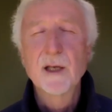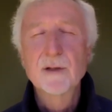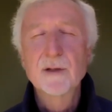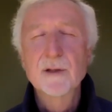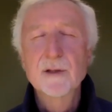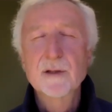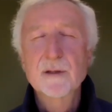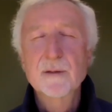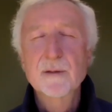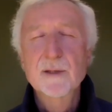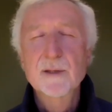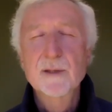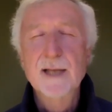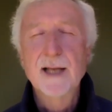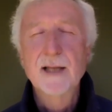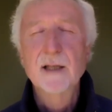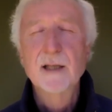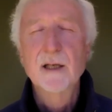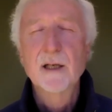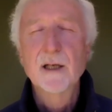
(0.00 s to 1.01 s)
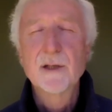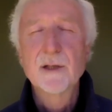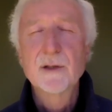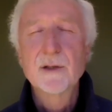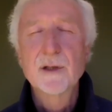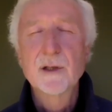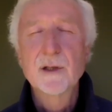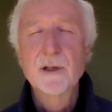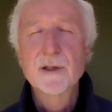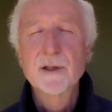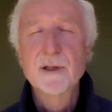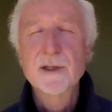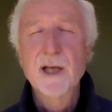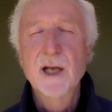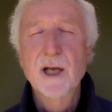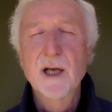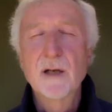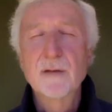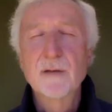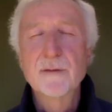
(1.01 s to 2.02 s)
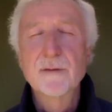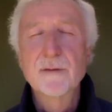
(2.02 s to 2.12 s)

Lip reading: just silently to yourself.